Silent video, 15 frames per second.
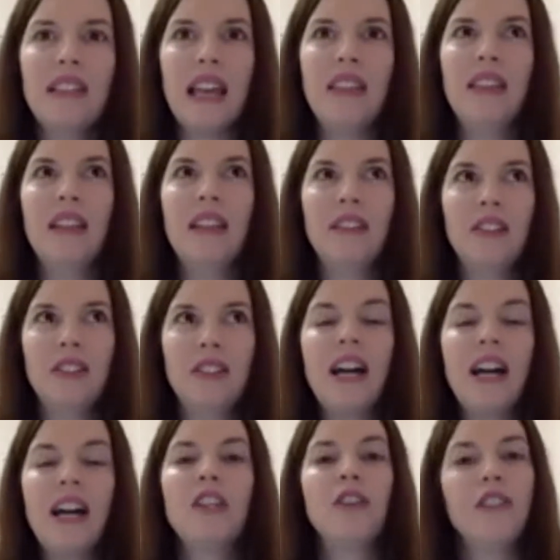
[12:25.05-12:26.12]
and the
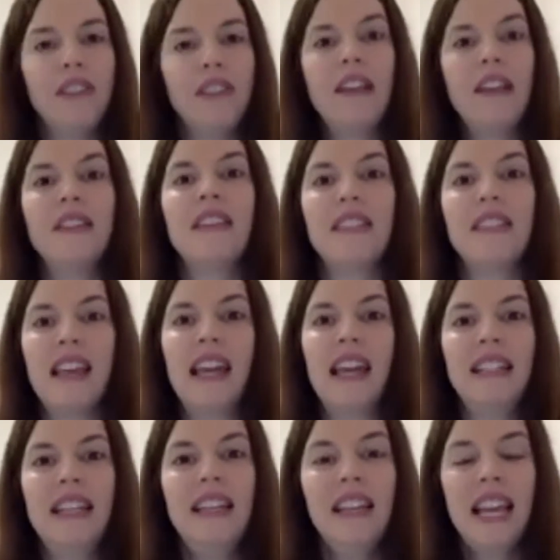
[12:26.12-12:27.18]
structure of our
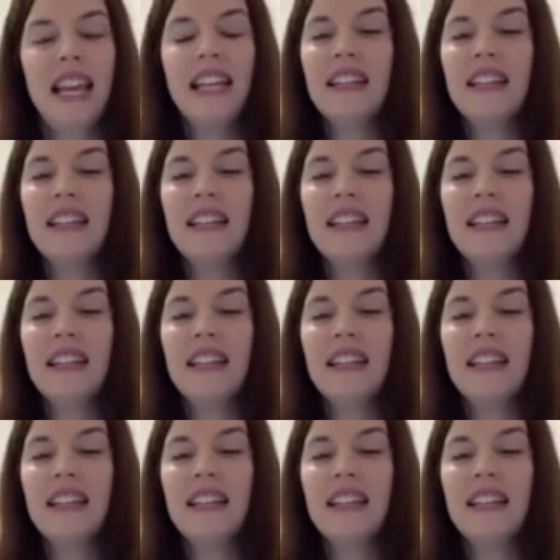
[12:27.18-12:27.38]
society